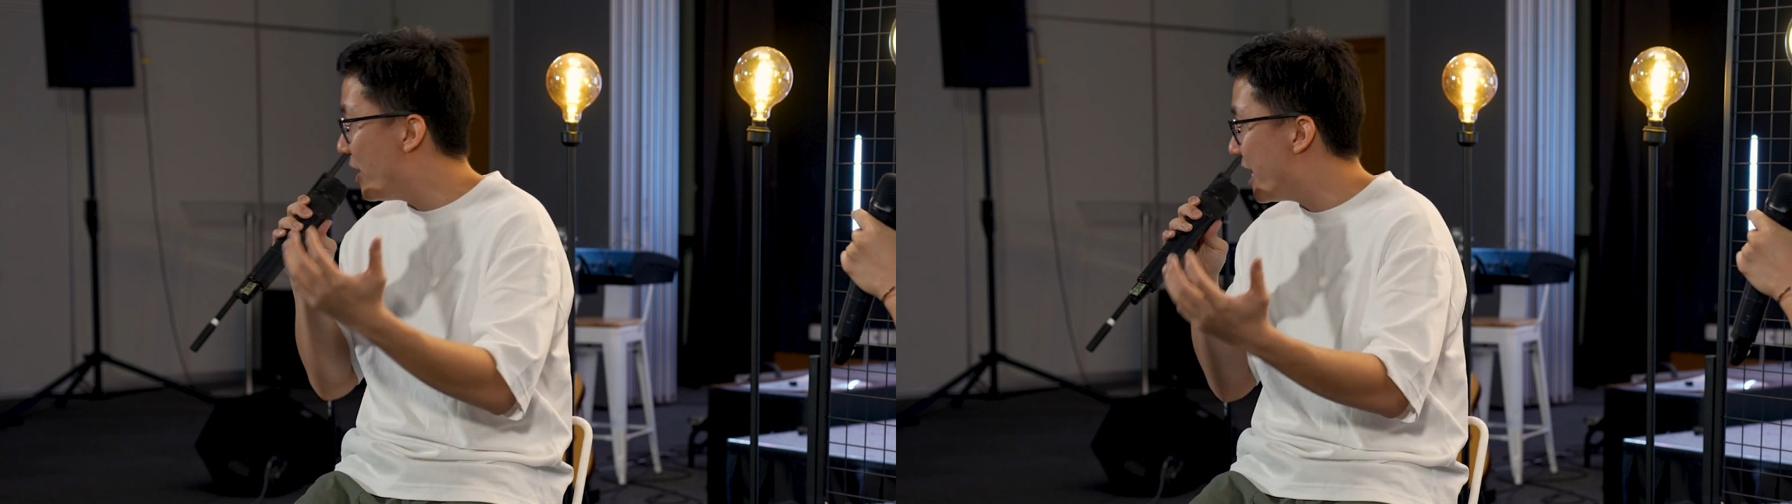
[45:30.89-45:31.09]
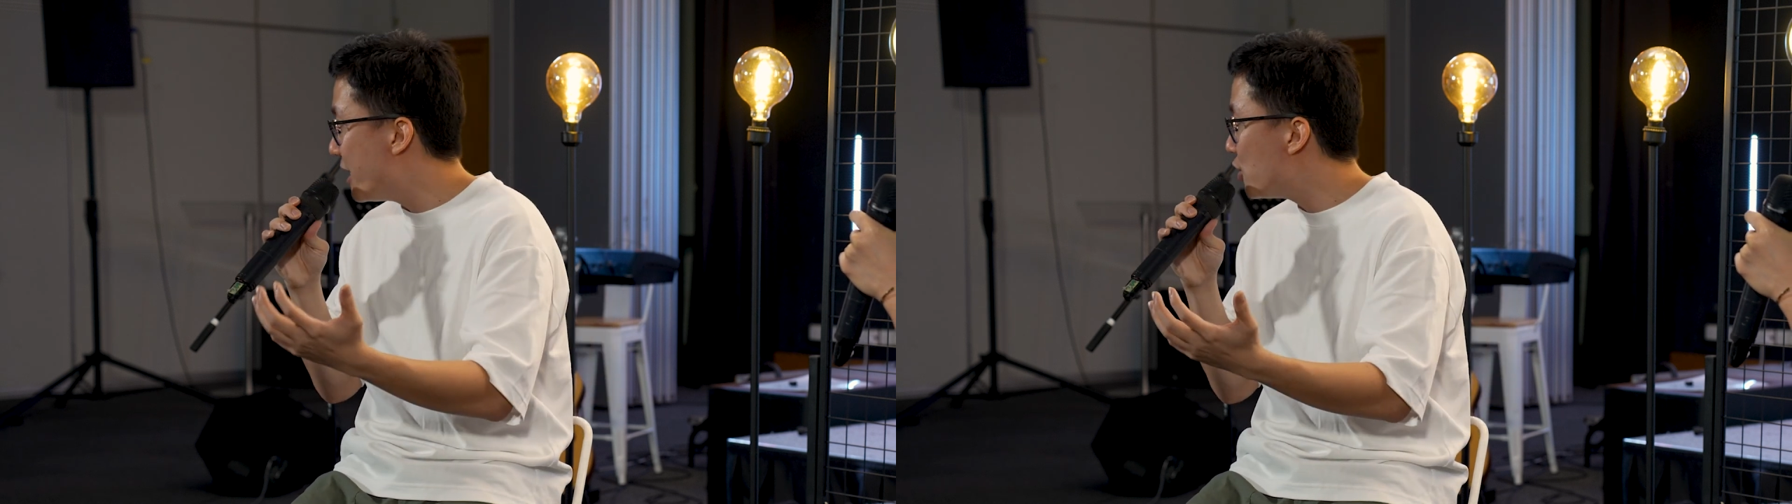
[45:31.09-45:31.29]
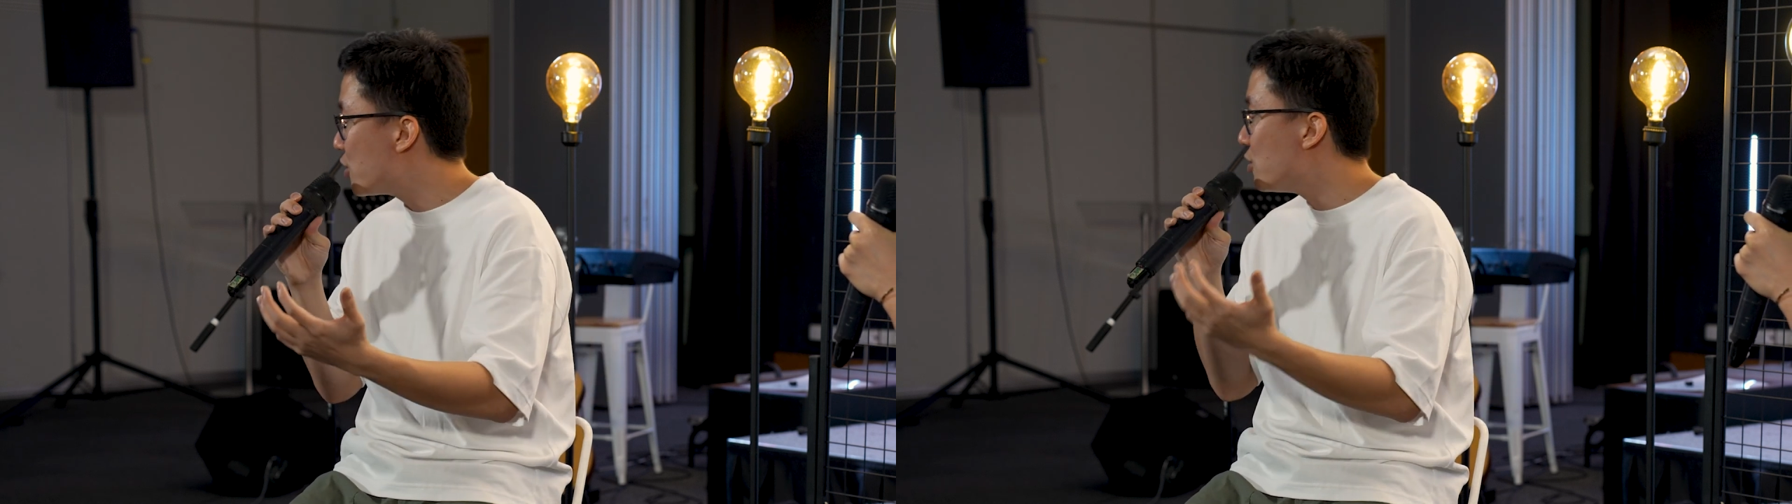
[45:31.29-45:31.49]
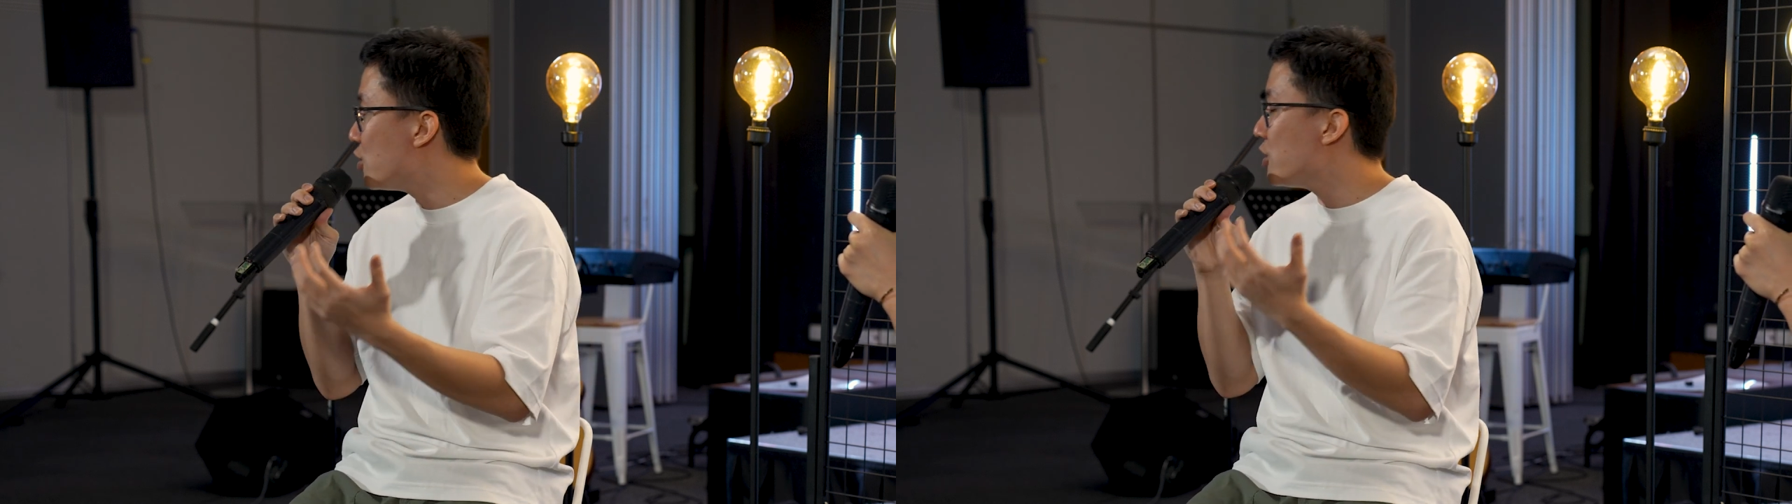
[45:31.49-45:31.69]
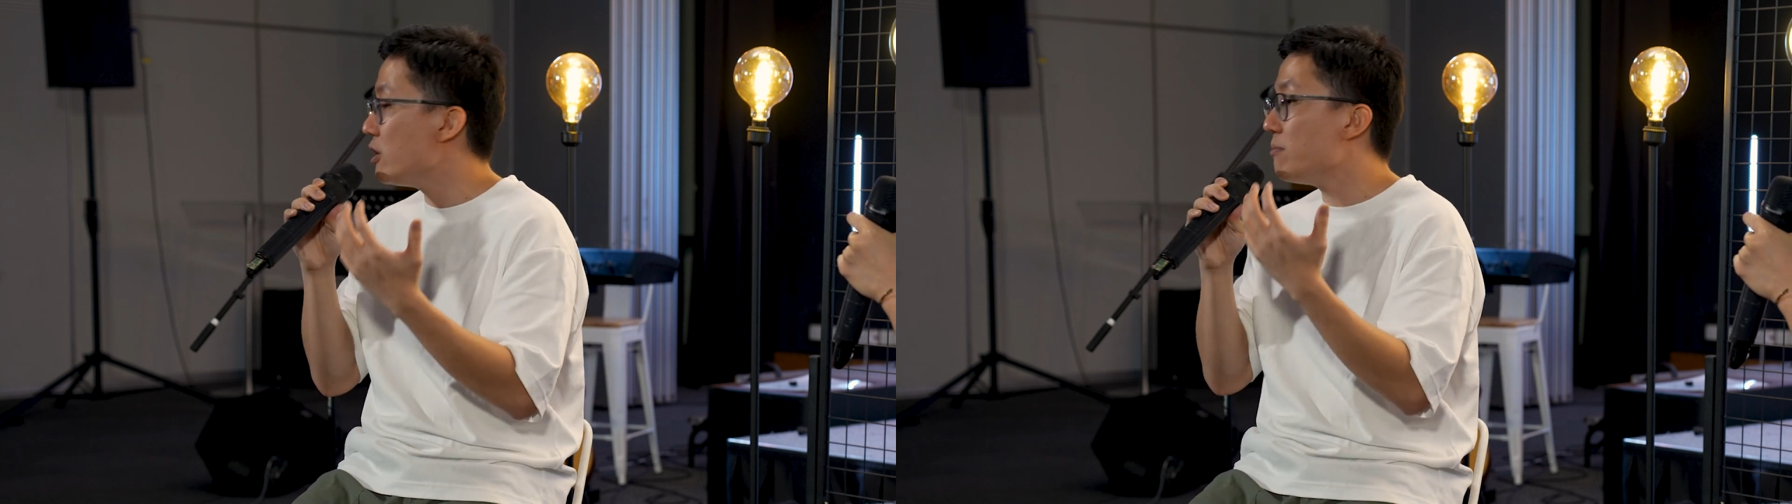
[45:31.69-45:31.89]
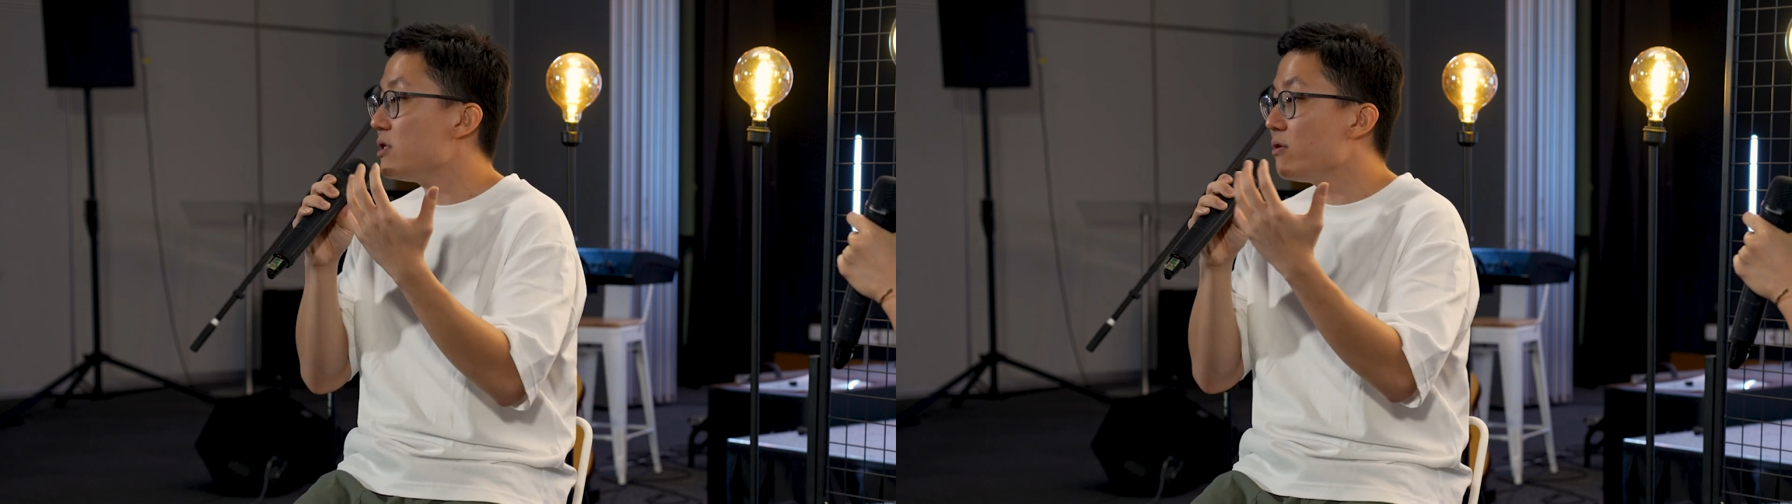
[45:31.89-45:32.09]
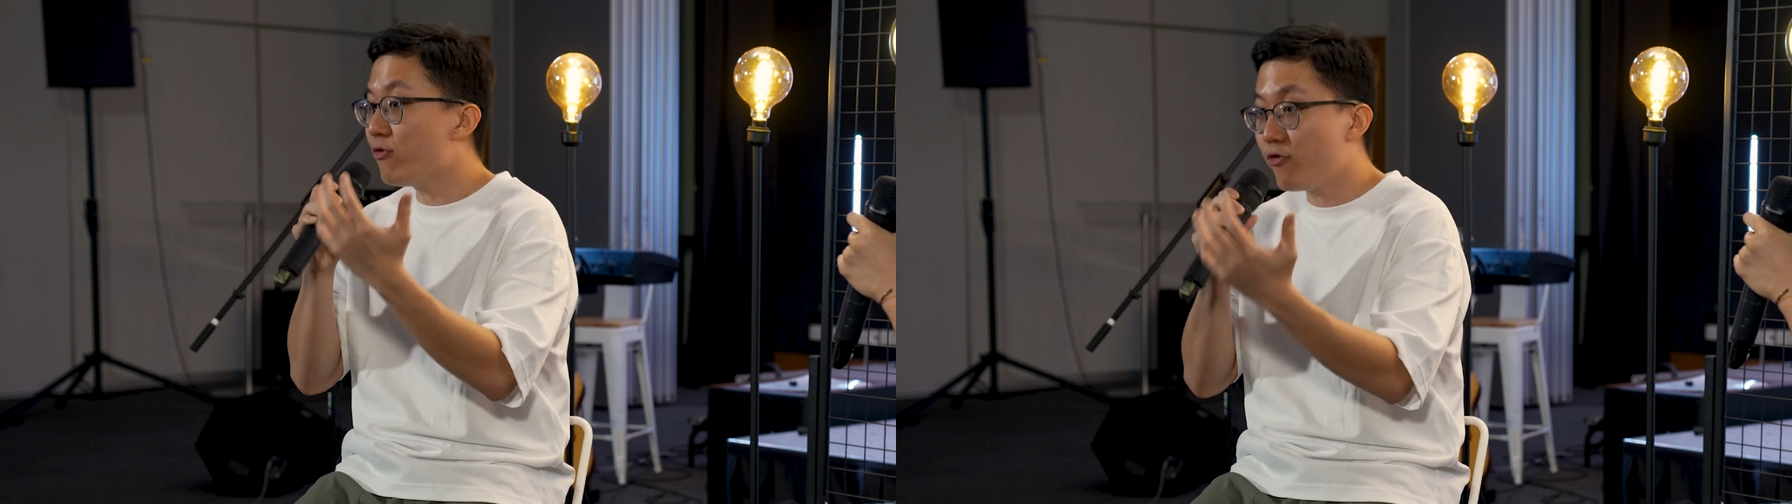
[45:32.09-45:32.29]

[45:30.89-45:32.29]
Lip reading: relationships,